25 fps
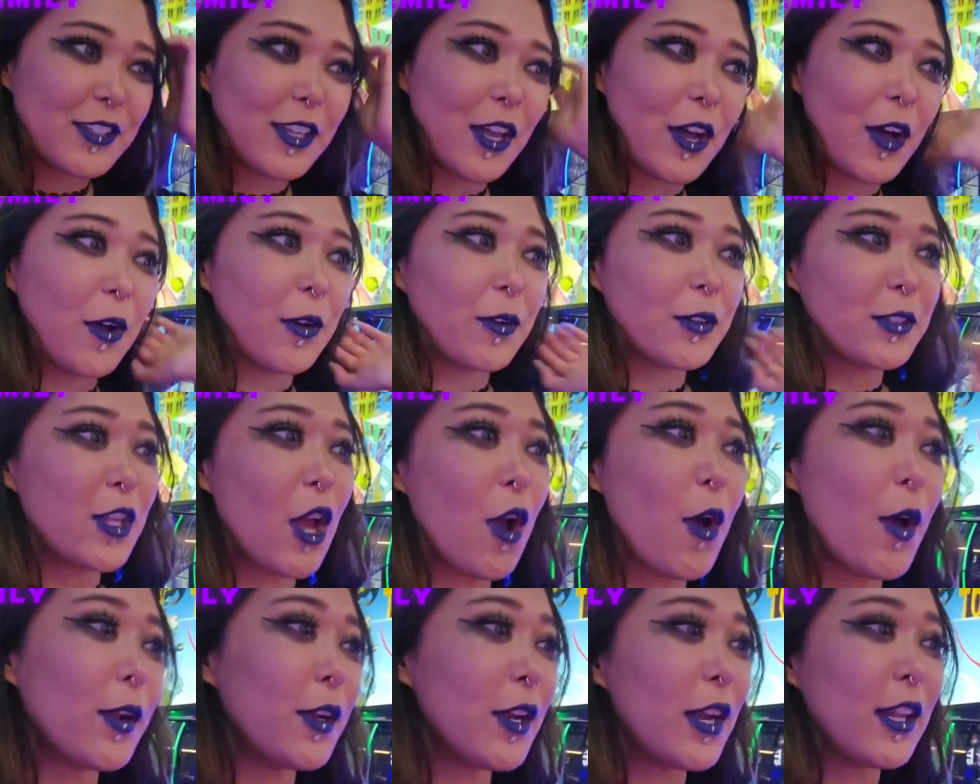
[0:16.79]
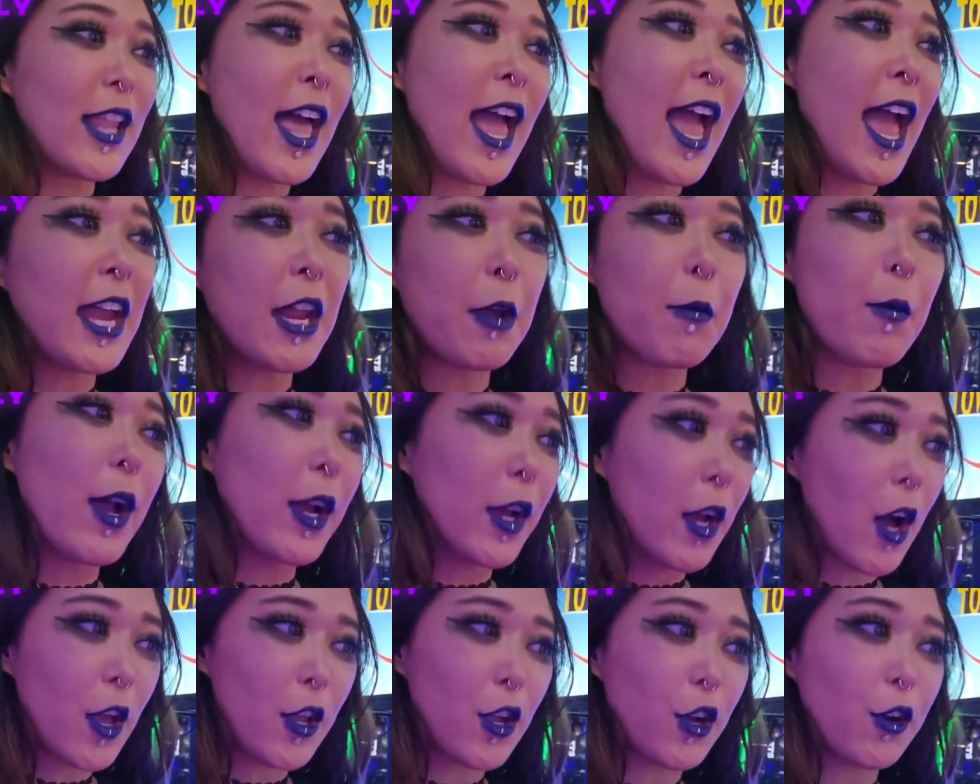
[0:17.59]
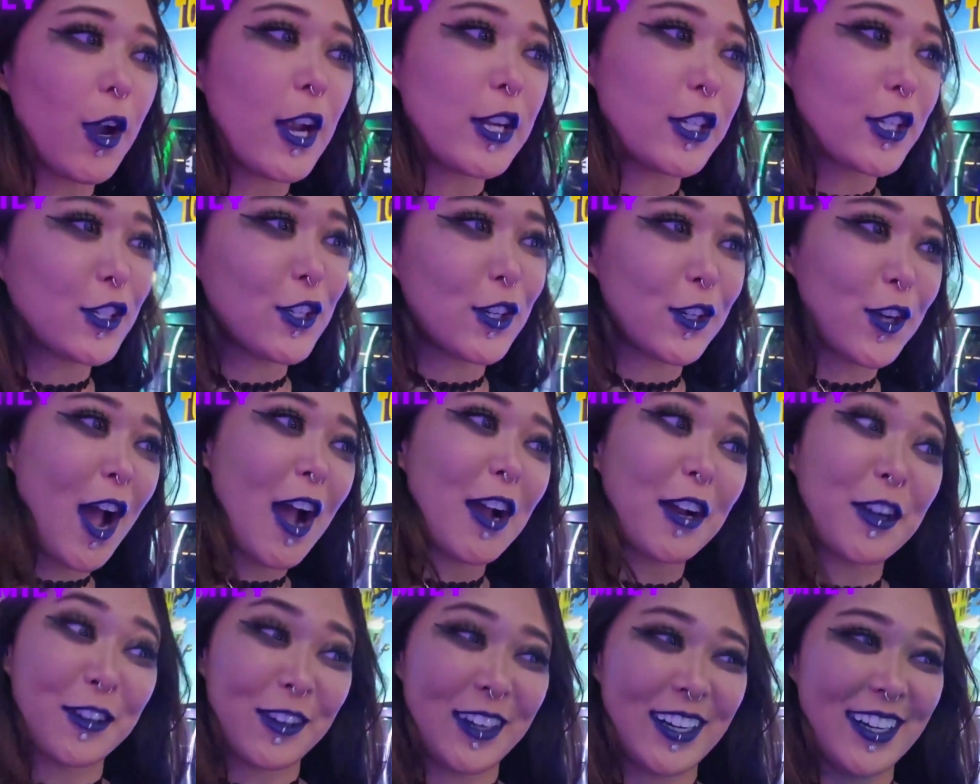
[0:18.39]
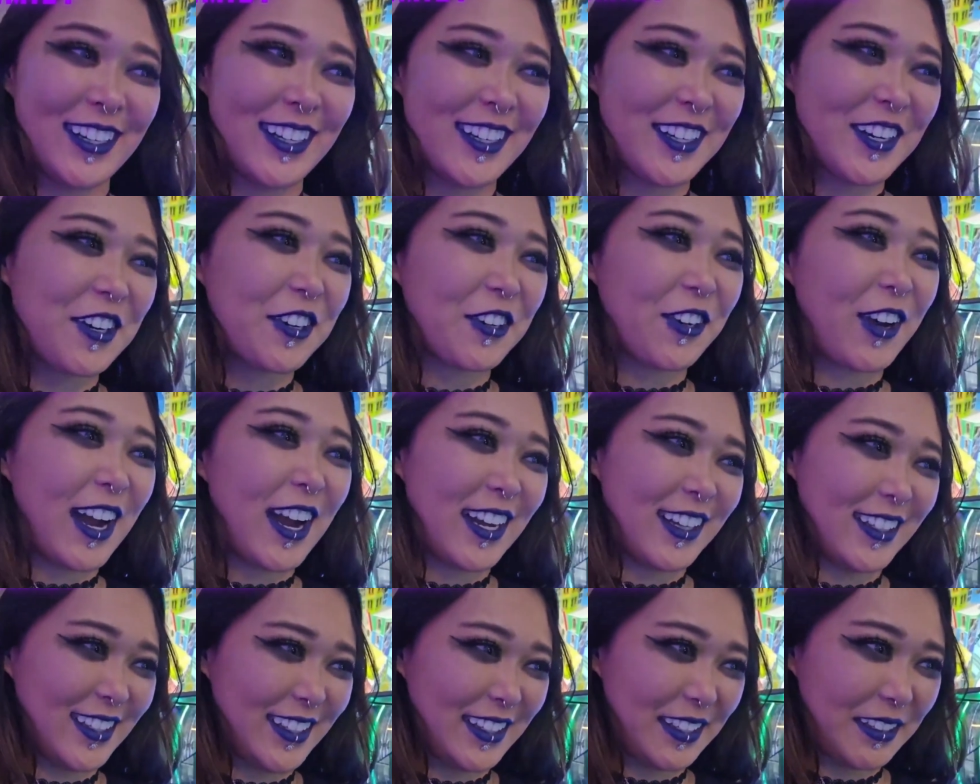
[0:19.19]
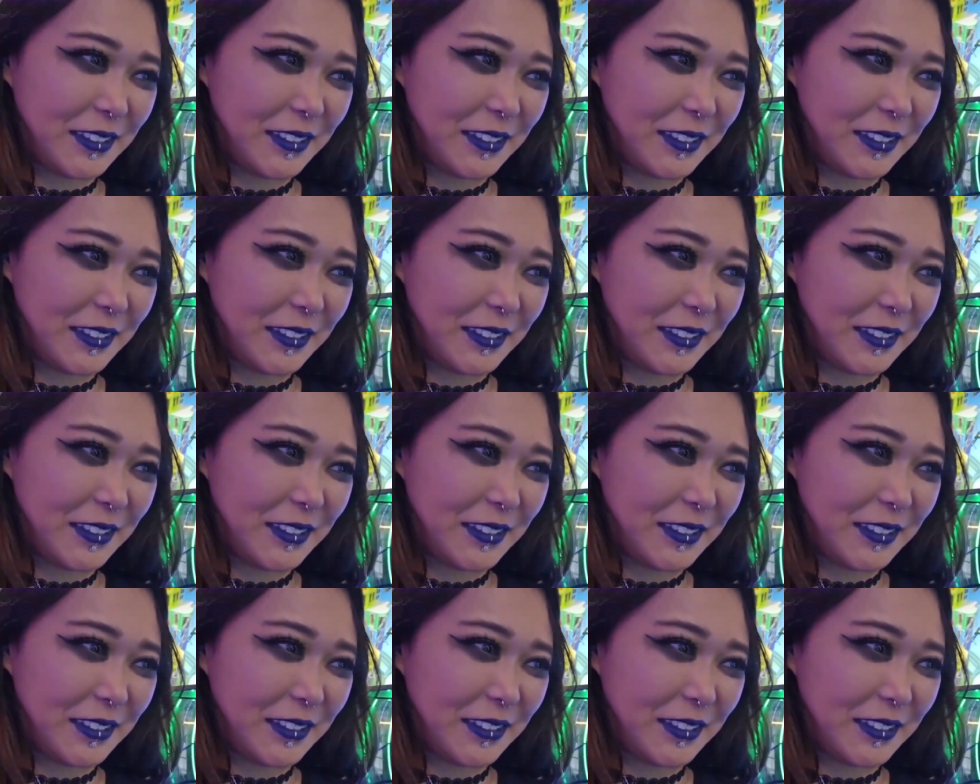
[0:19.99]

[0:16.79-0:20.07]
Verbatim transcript: So don't let anyone call you cringe because you're not cringe. You're great.